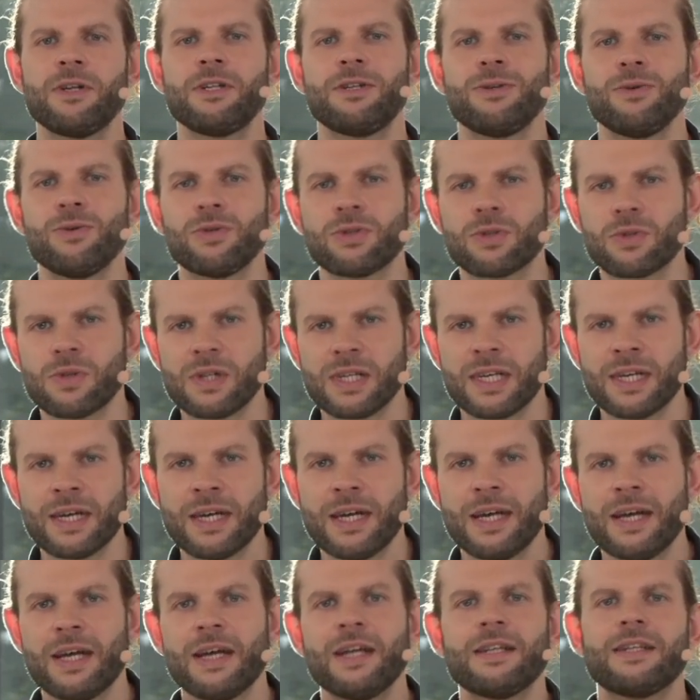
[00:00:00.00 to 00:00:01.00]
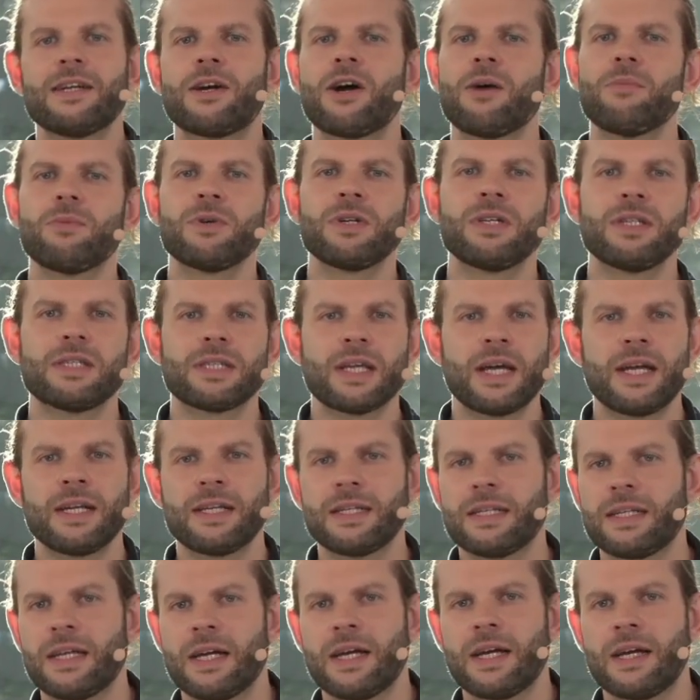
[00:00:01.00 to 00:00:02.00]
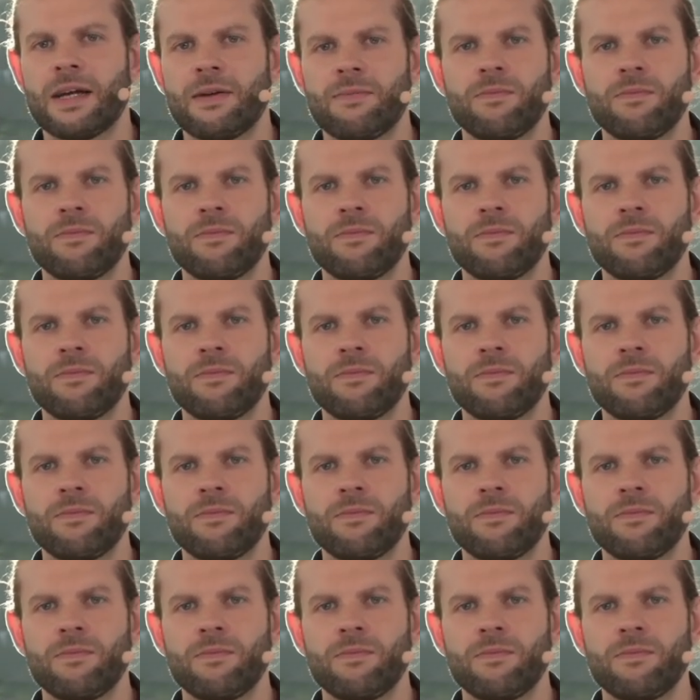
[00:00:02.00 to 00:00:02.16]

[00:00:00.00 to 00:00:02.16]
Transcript: And usually, the companies and